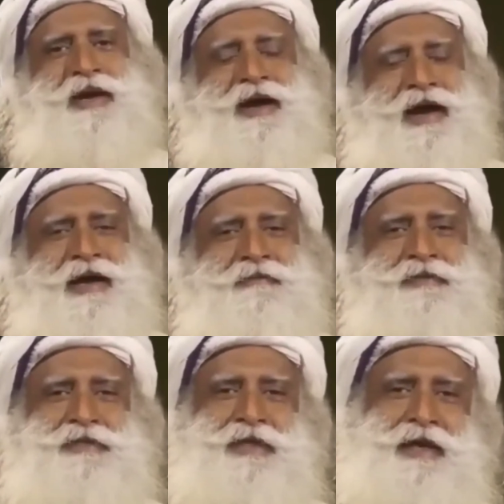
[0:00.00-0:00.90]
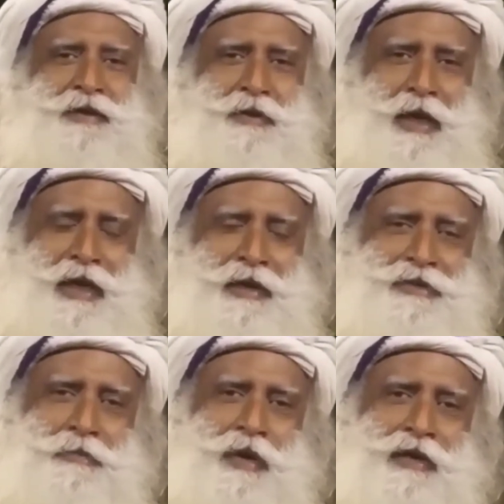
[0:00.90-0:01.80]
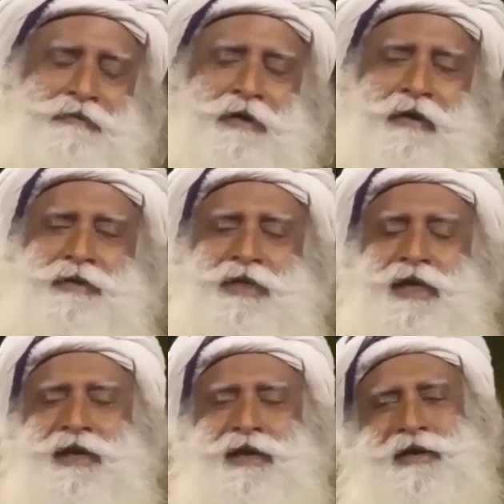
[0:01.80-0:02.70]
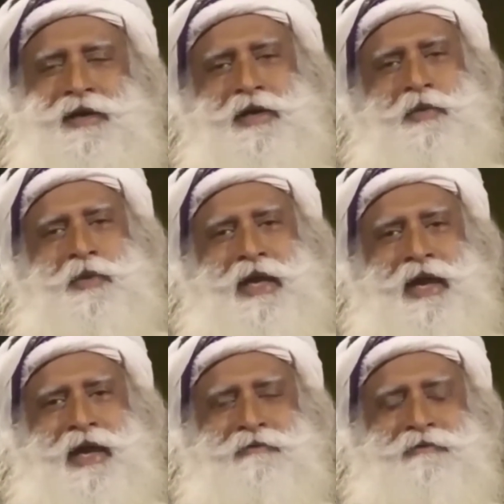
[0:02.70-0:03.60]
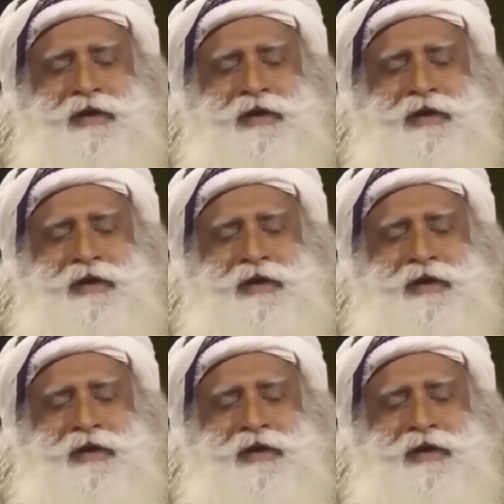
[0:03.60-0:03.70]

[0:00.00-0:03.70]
I was, as a part of our… we have